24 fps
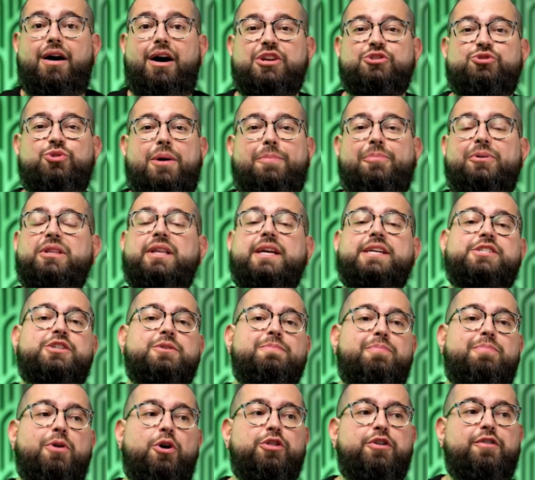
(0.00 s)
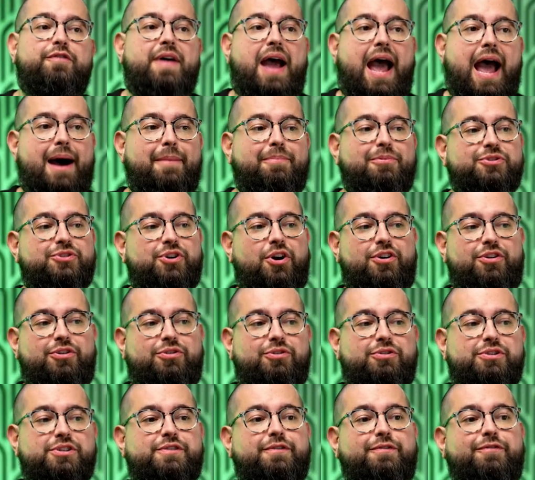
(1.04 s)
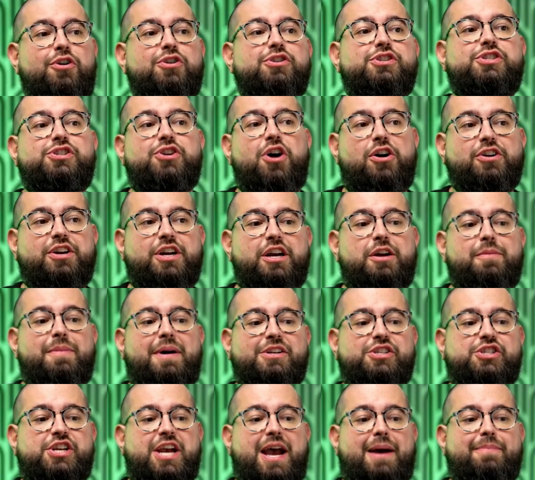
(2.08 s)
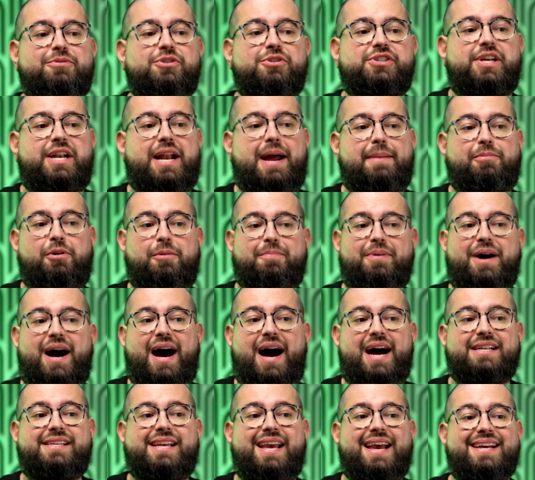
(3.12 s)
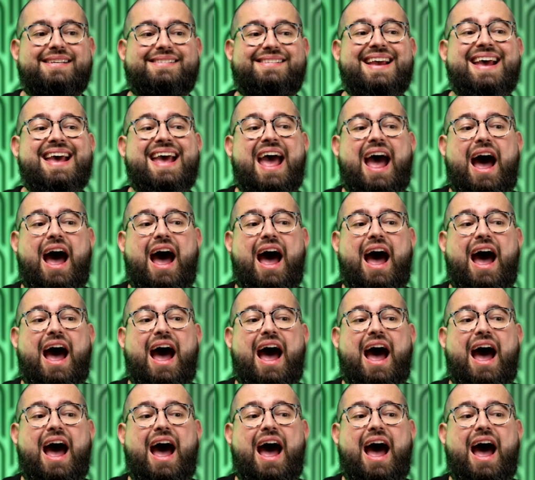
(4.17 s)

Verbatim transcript: Also, I'll put links to both of Apple's articles, first talking about chapters on Apple Podcasts,